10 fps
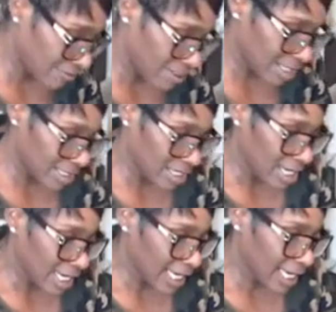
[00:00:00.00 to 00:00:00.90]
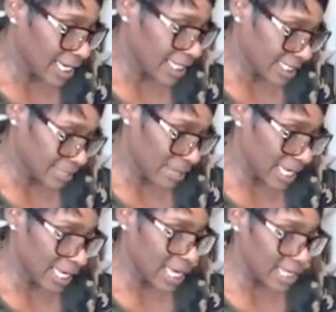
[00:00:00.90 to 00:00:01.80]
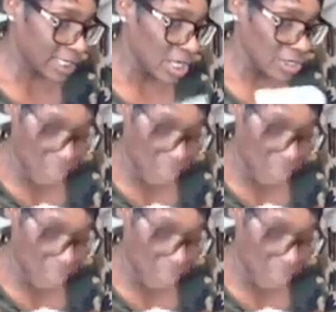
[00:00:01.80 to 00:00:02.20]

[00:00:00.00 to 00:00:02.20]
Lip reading: one. And it's my ex. So